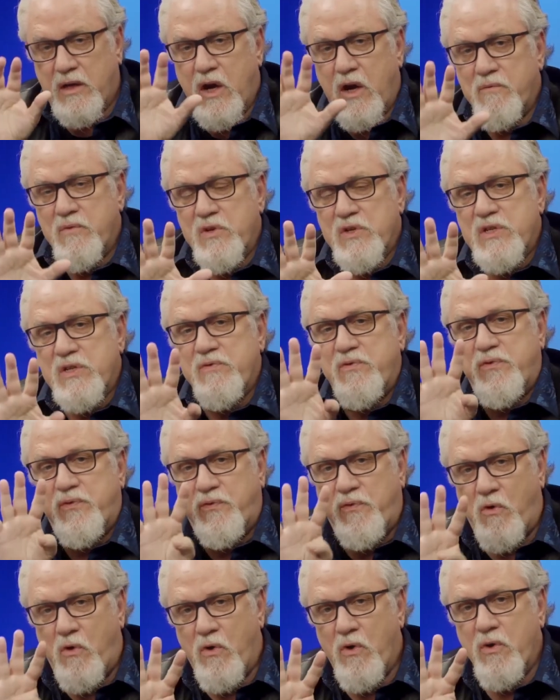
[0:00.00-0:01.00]
covers
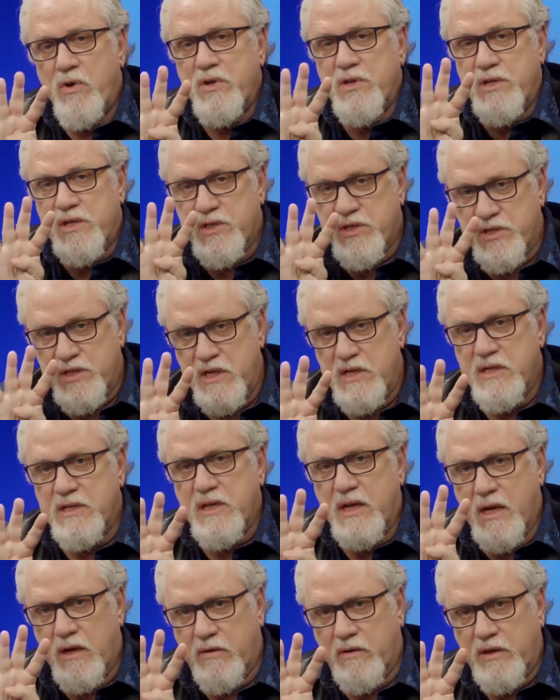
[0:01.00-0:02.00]
4
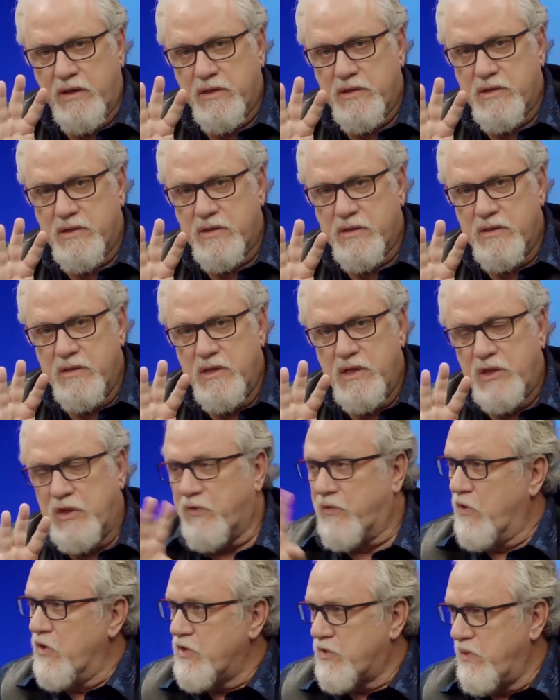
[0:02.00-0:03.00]
distinct areas.
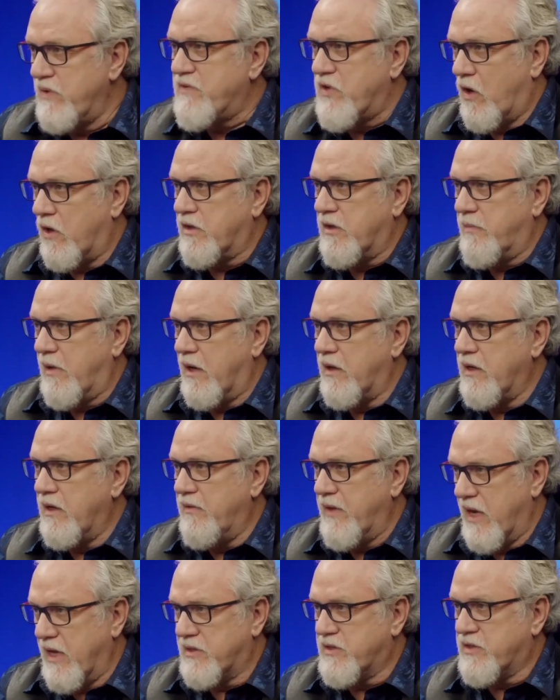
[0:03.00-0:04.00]
The first we've talked about, and